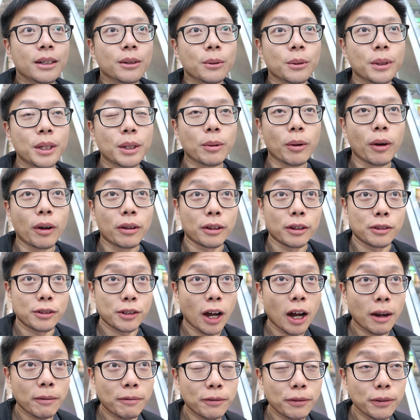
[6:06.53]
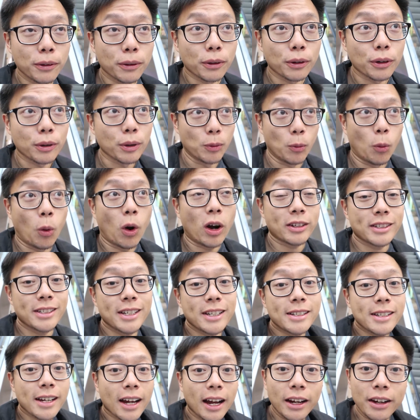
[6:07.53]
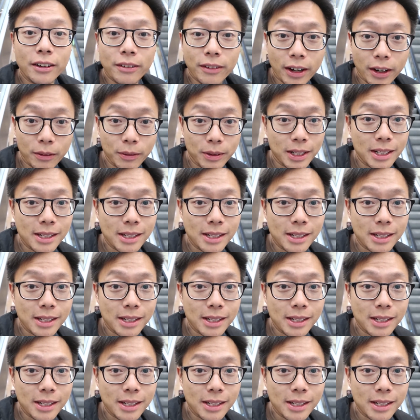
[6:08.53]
We were on the top floor, we walked the entire round,